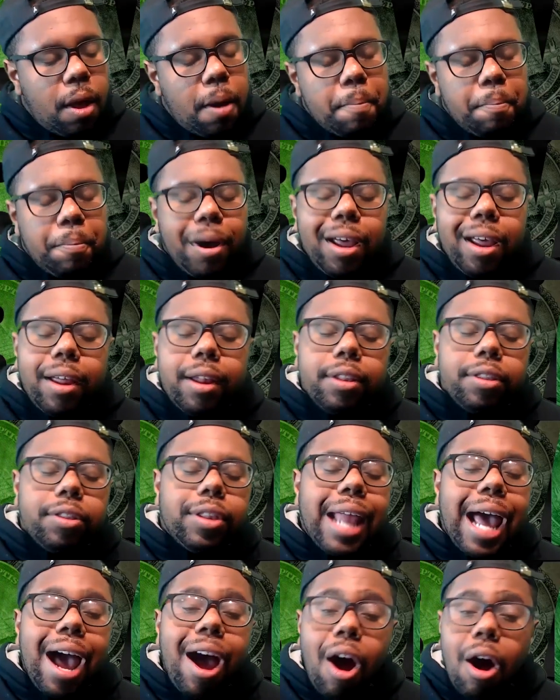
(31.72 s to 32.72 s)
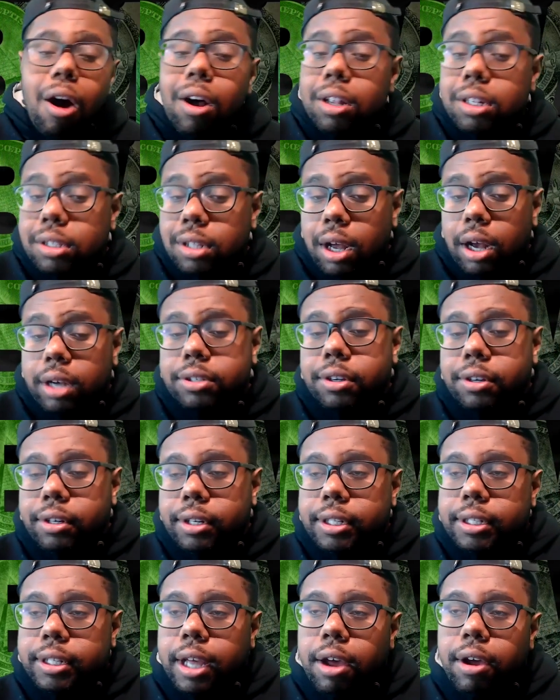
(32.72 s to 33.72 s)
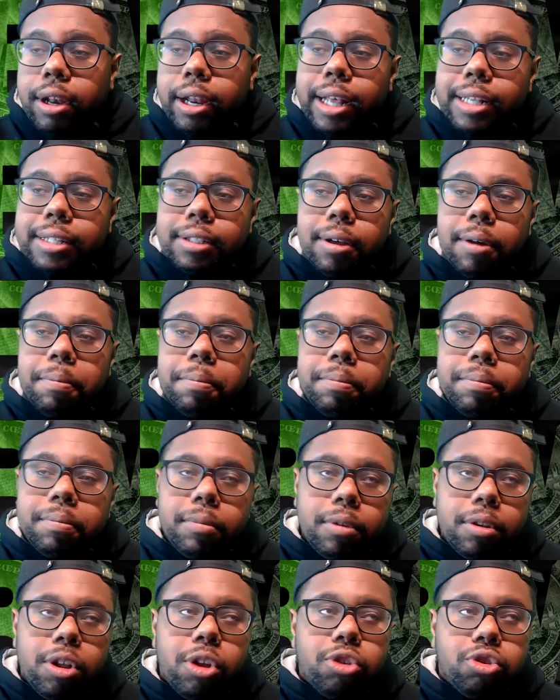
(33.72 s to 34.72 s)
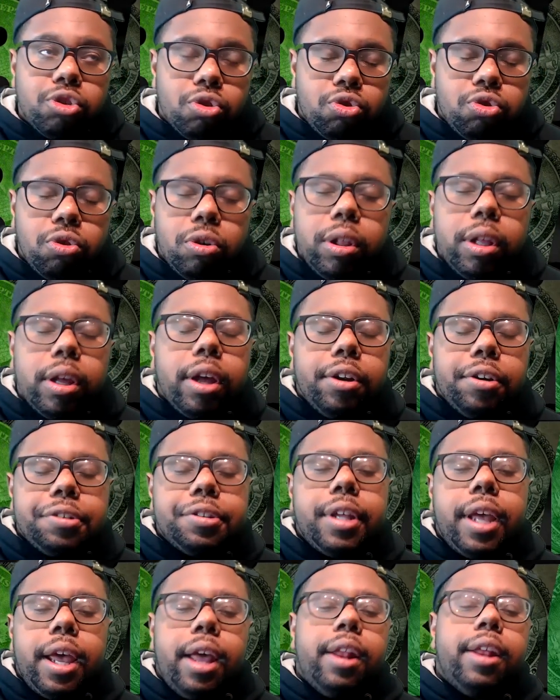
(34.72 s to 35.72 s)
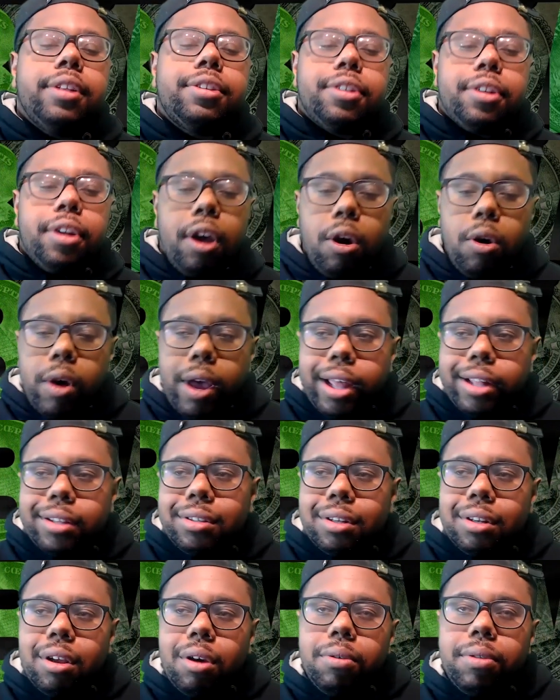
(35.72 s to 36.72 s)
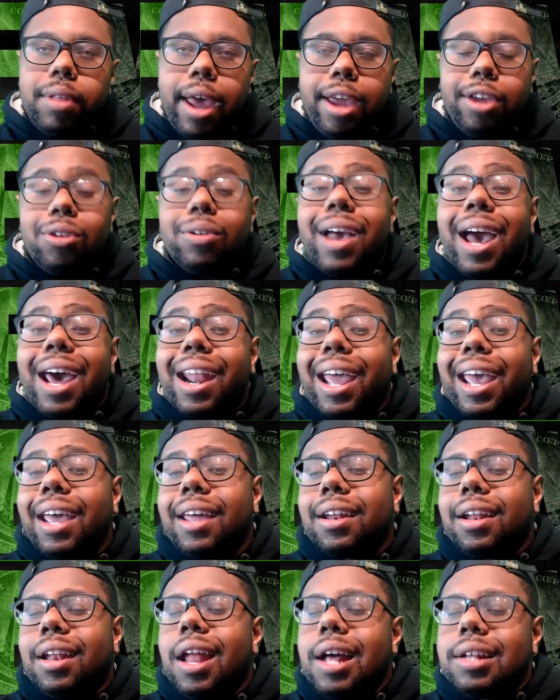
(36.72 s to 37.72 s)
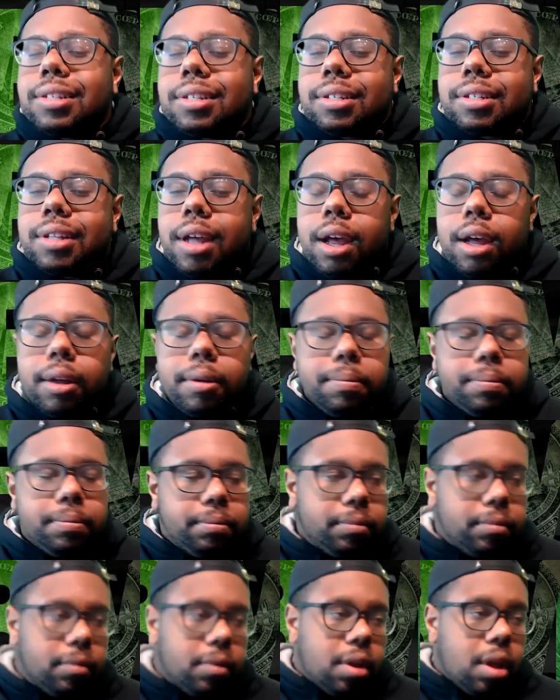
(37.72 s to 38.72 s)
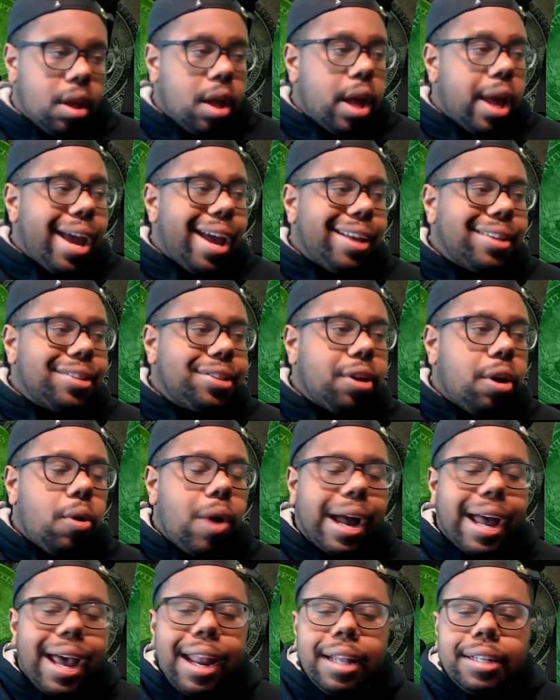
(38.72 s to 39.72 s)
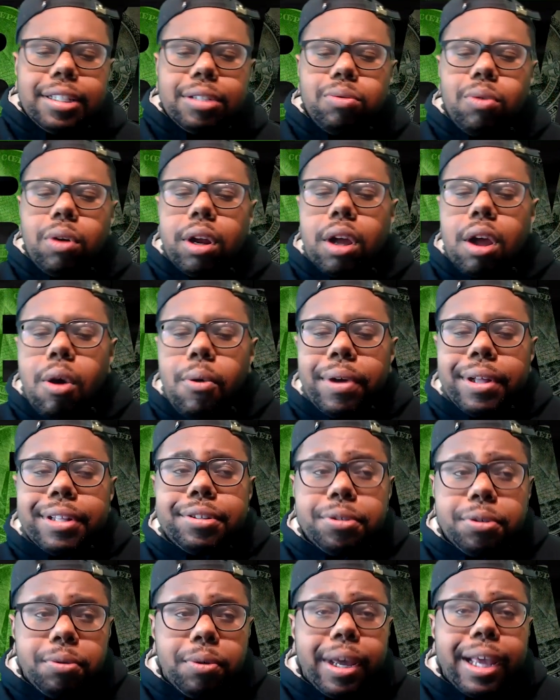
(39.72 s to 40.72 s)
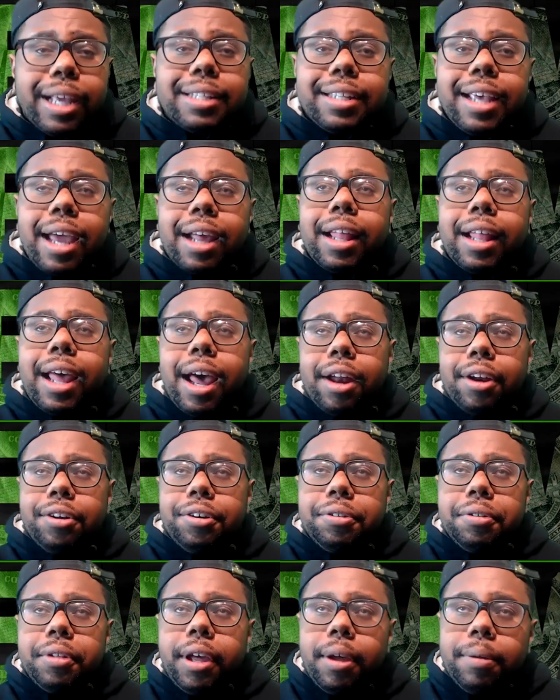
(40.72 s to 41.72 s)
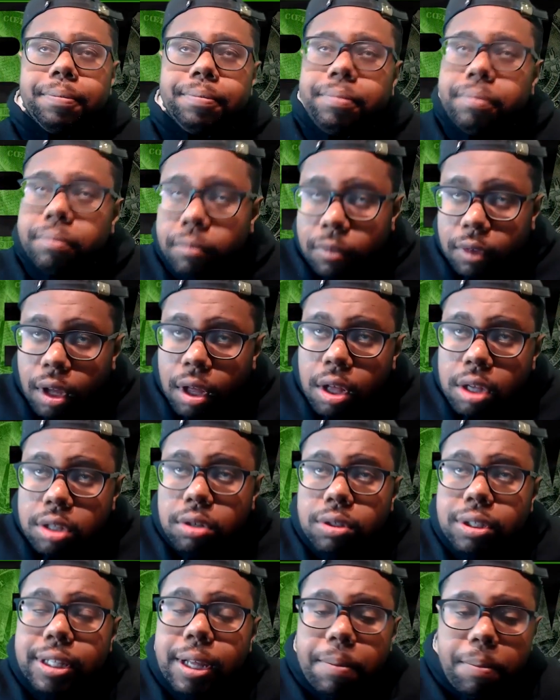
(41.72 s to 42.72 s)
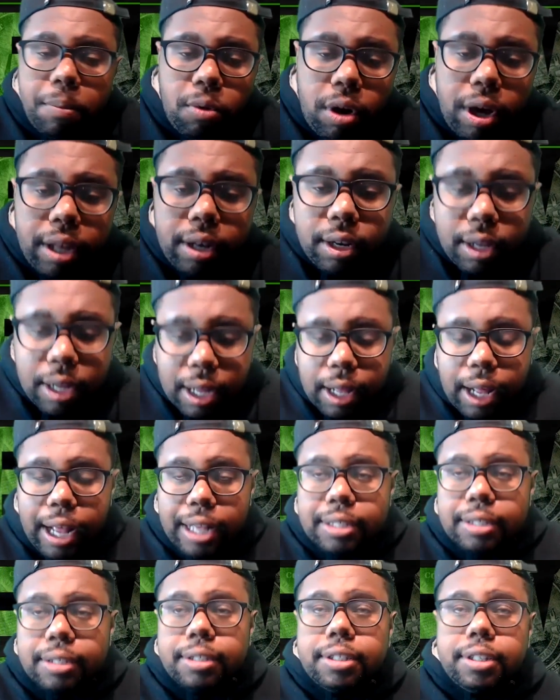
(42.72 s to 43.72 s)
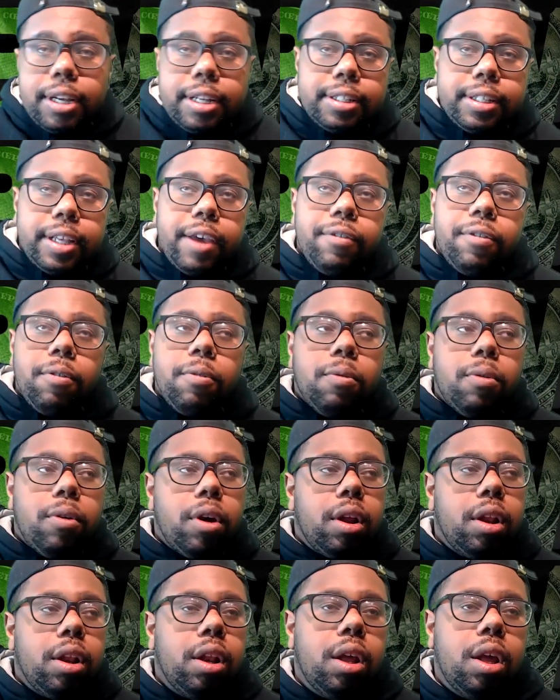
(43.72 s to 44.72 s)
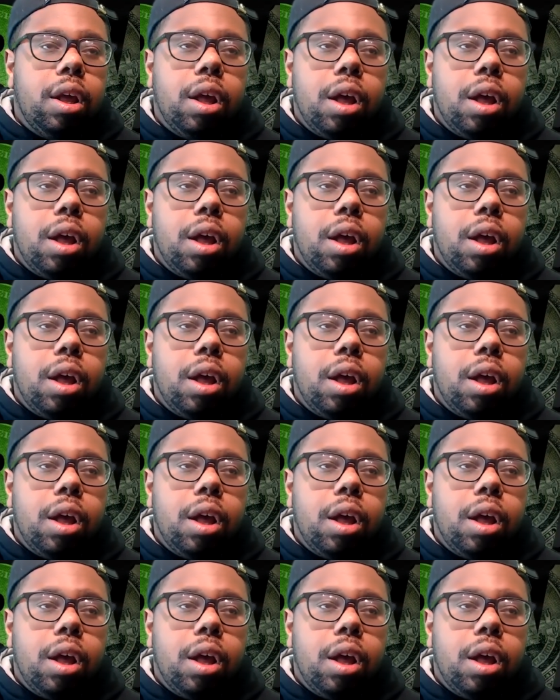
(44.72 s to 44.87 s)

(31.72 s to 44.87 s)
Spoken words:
but not all stocks are on discount, and that's something to truly understand and to know that you got to analyze the stock. And so I kind of just want to go into exactly how to do that. So step one, I suggest everyone